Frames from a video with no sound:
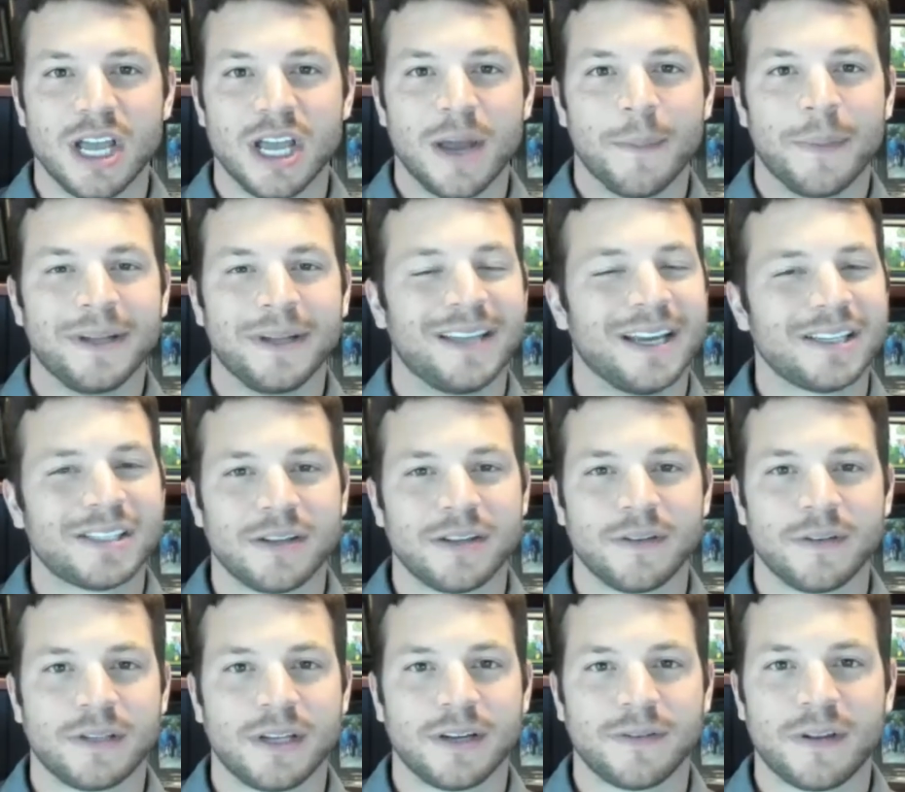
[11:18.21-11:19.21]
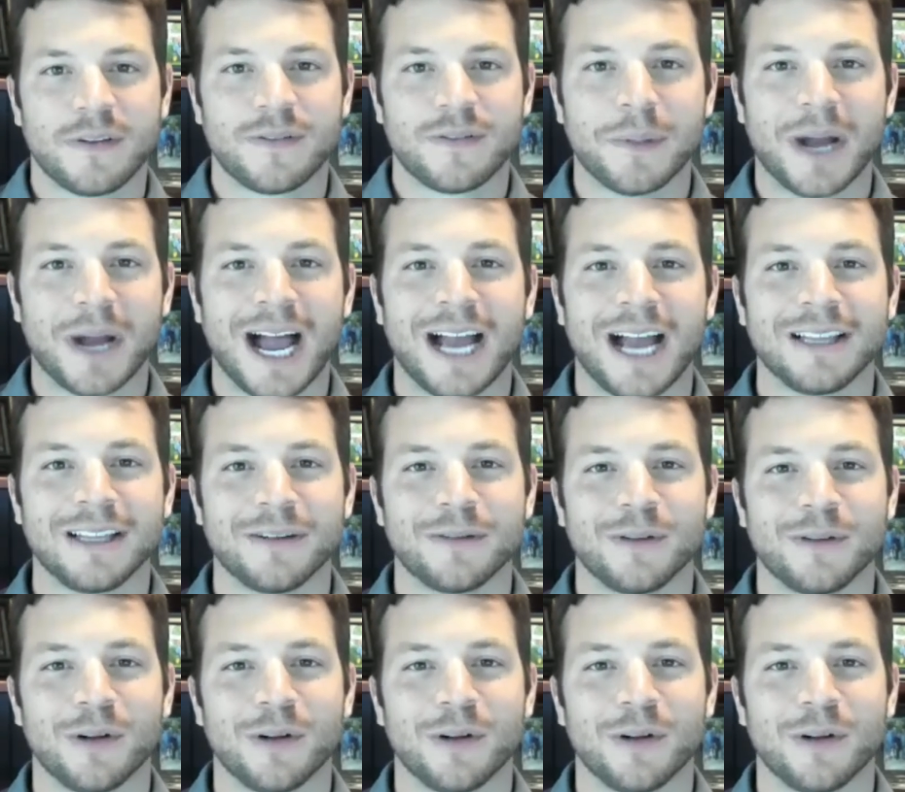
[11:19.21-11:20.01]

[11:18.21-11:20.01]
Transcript: but definitely from a high level